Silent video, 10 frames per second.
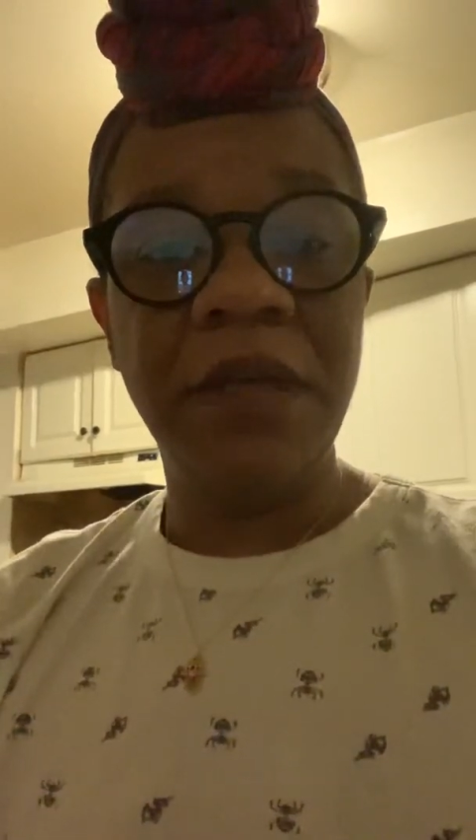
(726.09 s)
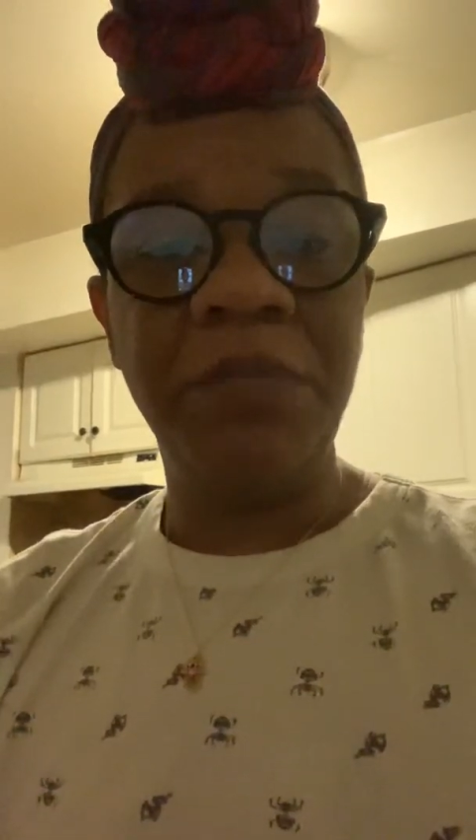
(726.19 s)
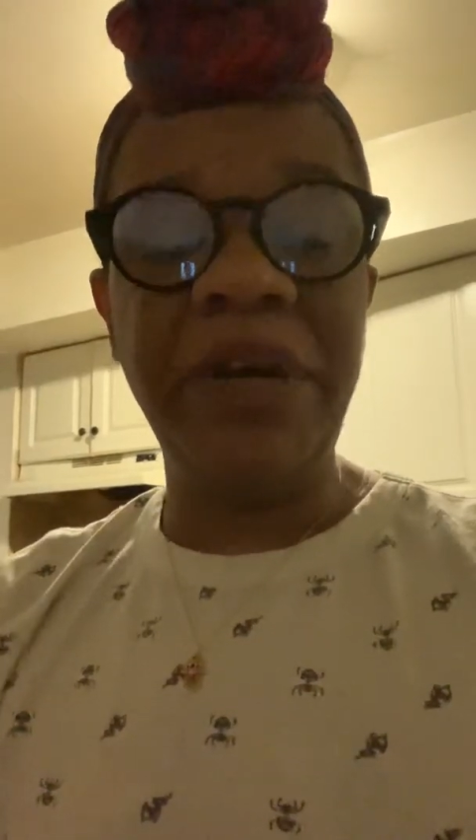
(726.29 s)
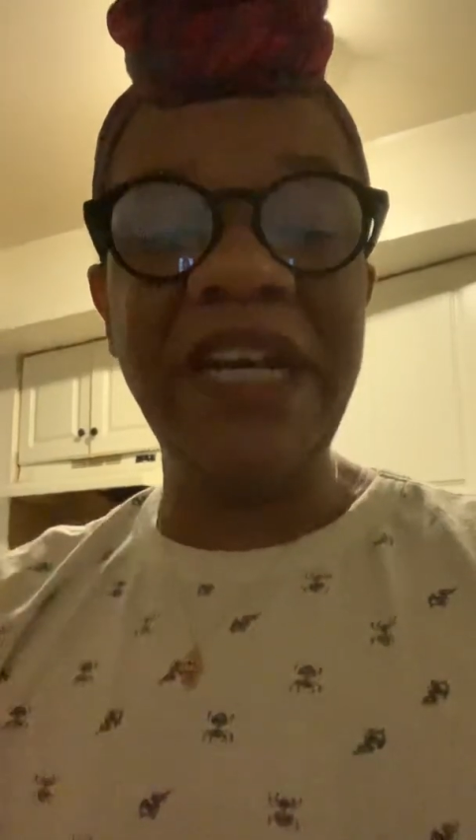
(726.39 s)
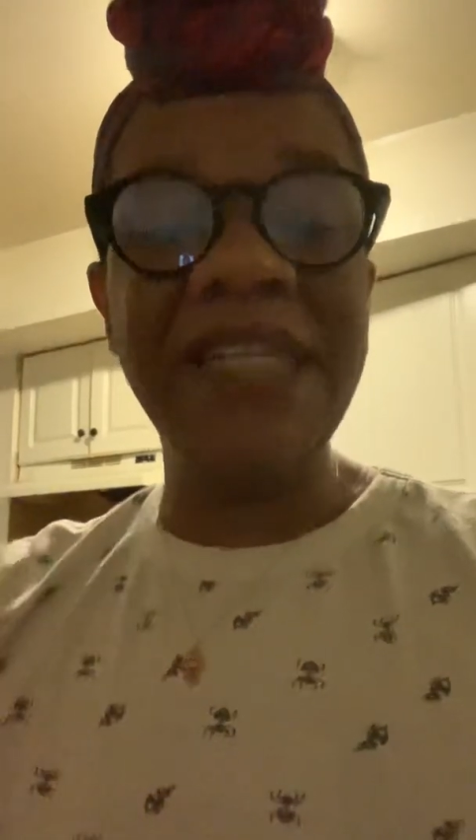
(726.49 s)

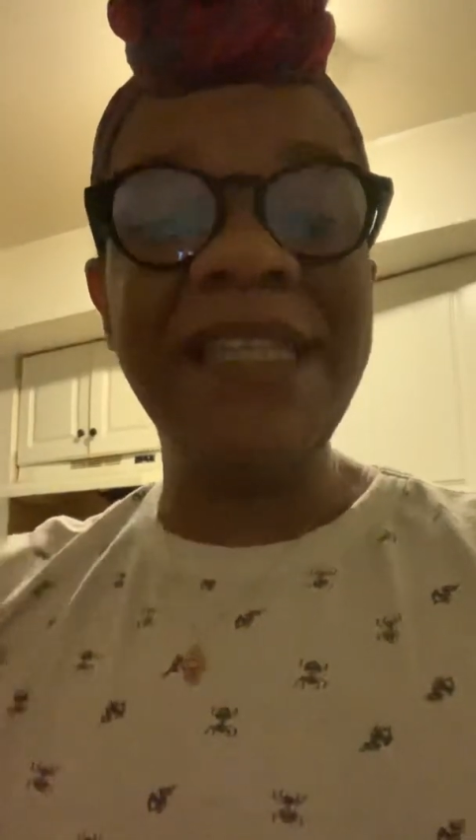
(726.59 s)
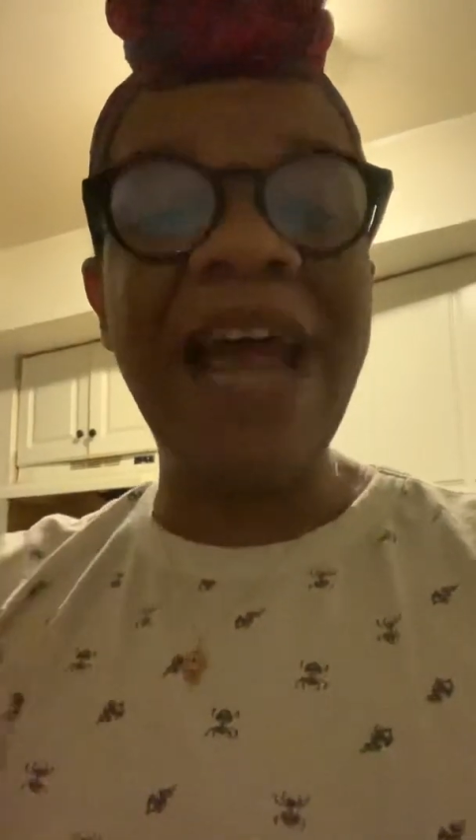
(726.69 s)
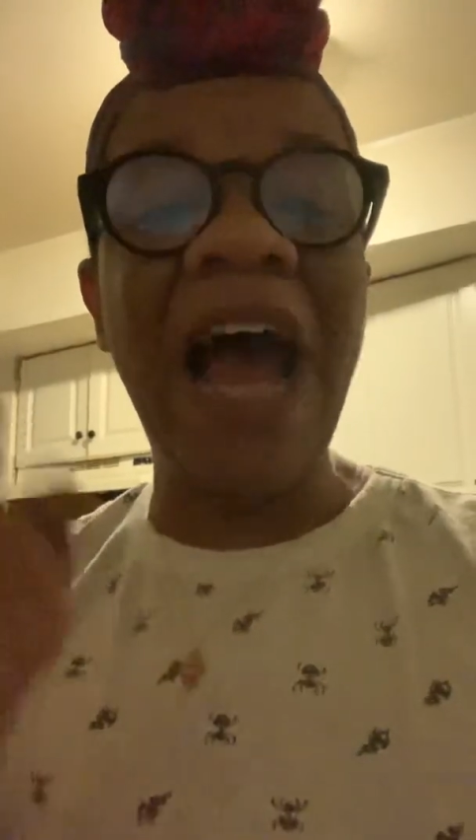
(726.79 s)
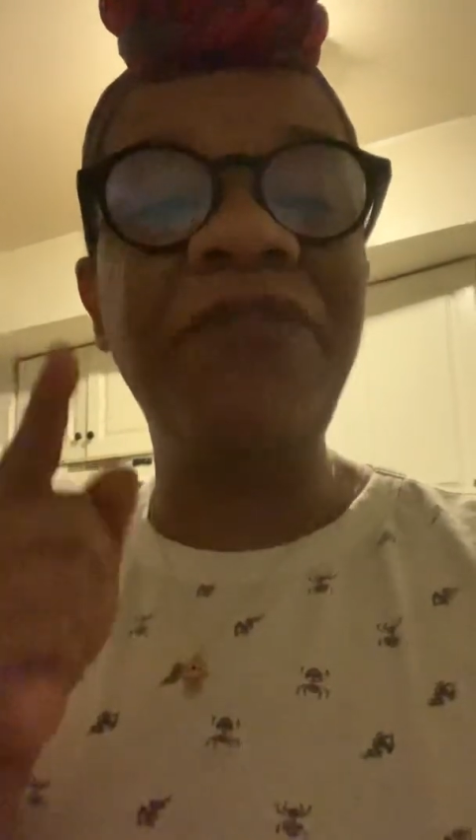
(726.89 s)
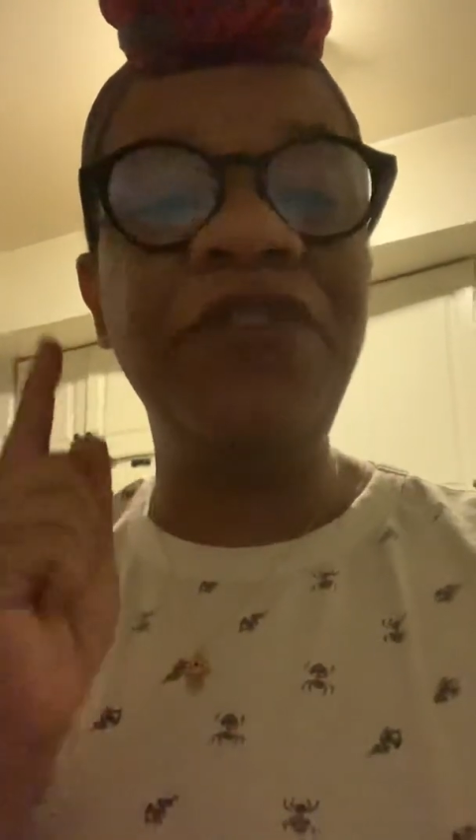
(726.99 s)
But it is
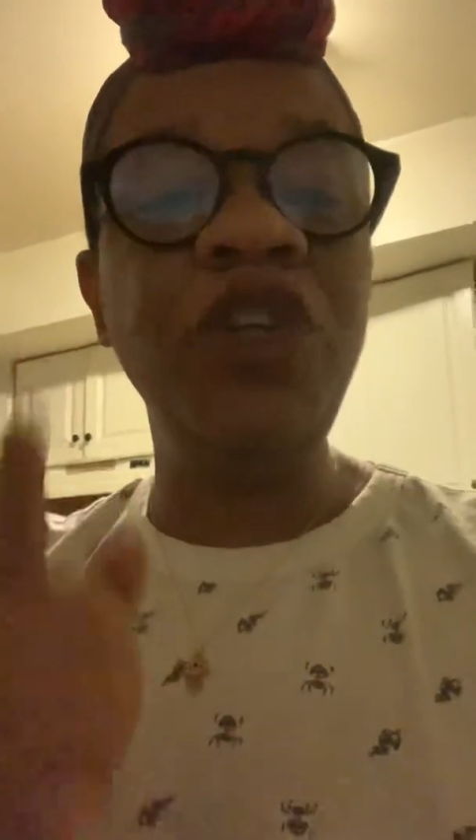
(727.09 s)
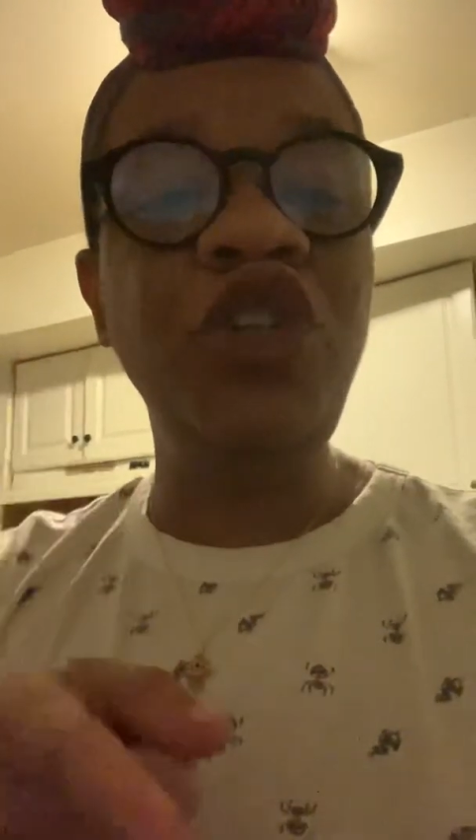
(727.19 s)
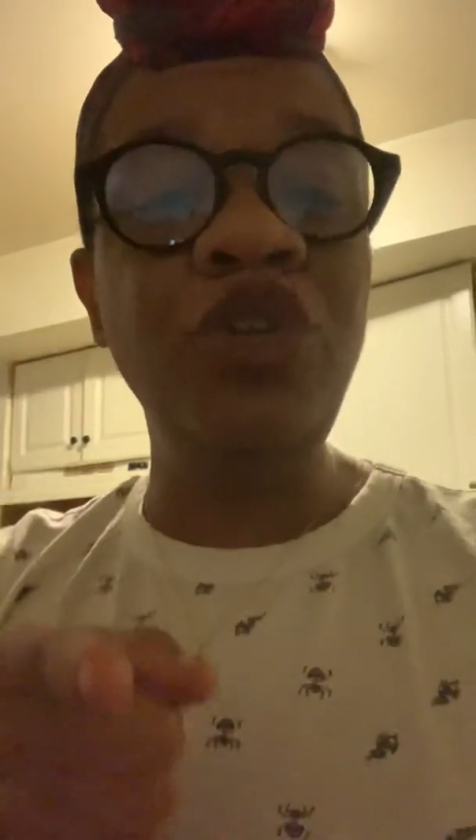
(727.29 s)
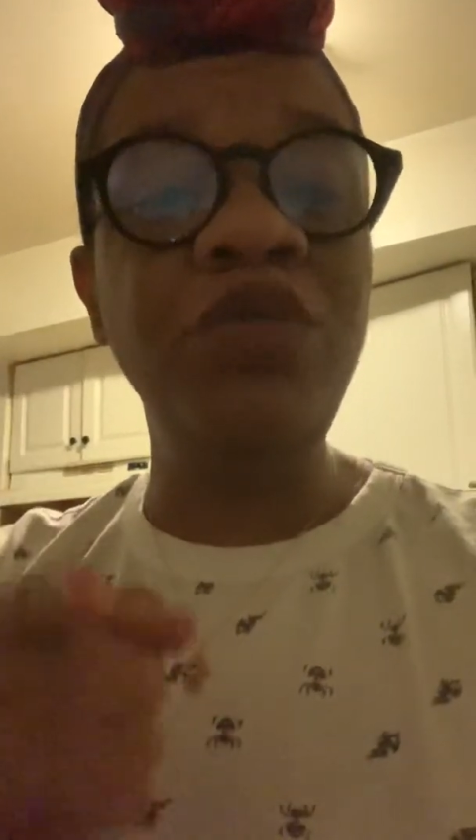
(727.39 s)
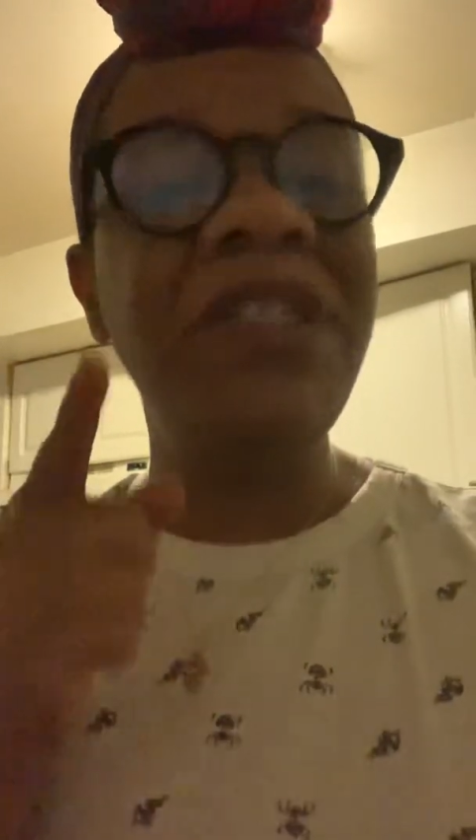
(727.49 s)
not for
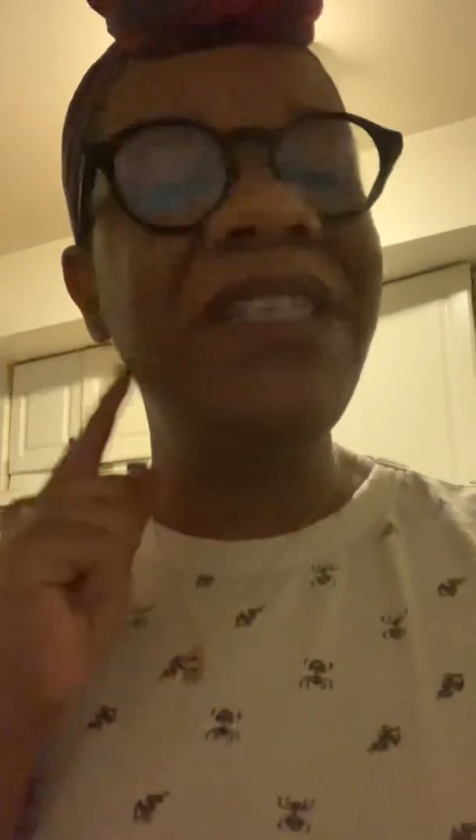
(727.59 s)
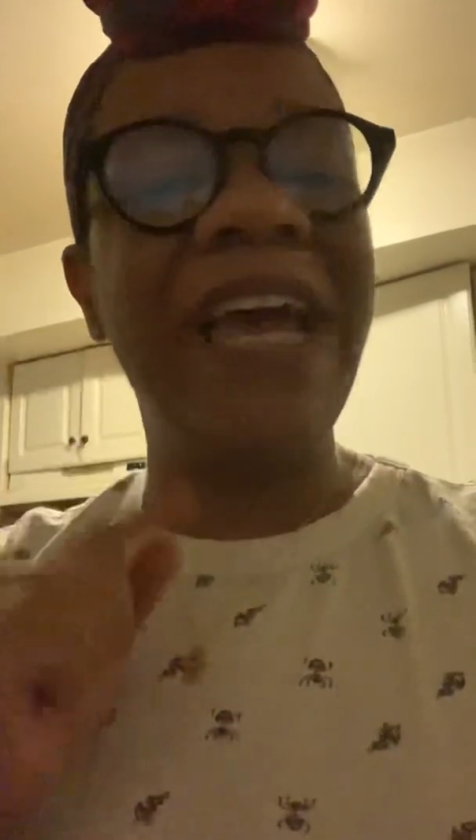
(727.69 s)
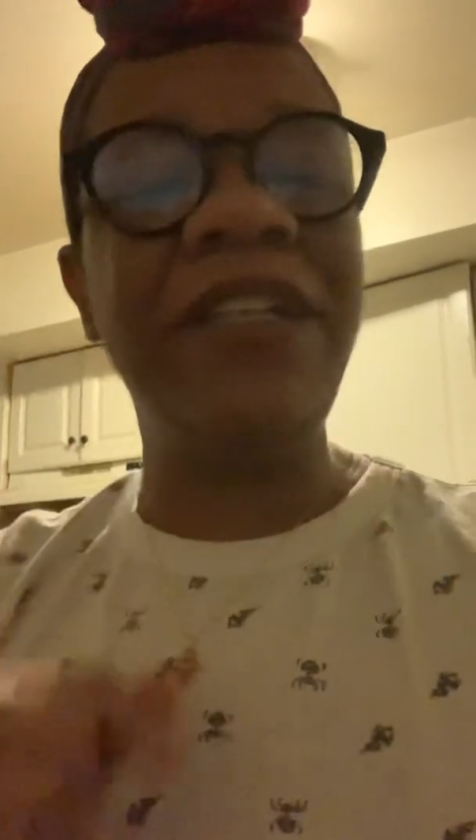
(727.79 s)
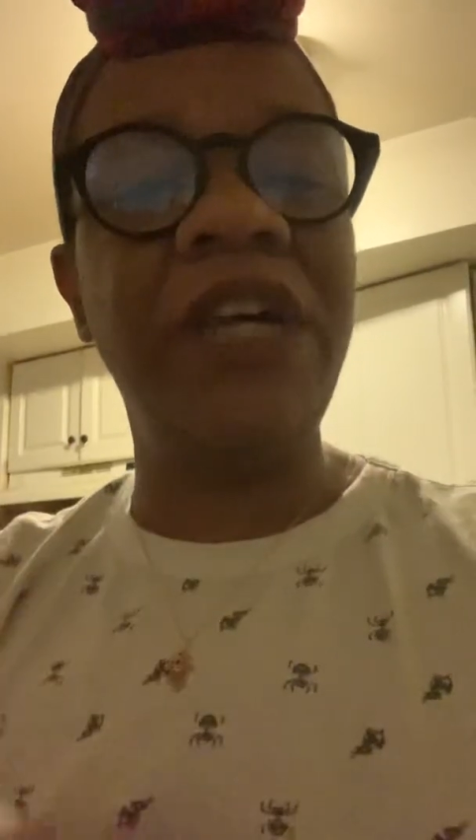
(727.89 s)
you to take